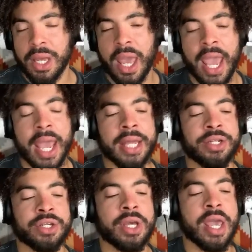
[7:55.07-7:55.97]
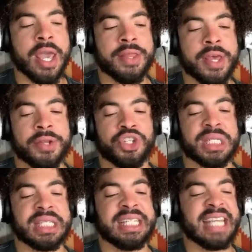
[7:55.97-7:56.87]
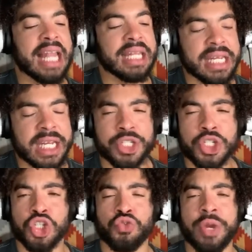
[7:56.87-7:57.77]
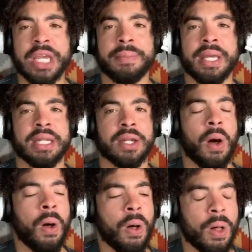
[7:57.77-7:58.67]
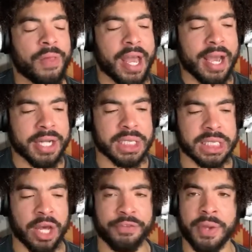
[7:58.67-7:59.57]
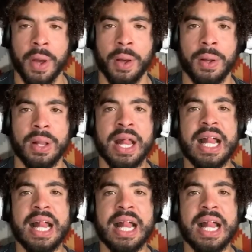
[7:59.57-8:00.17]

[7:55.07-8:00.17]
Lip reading: And then just yelling and screaming and all that kind of stuff, y'all.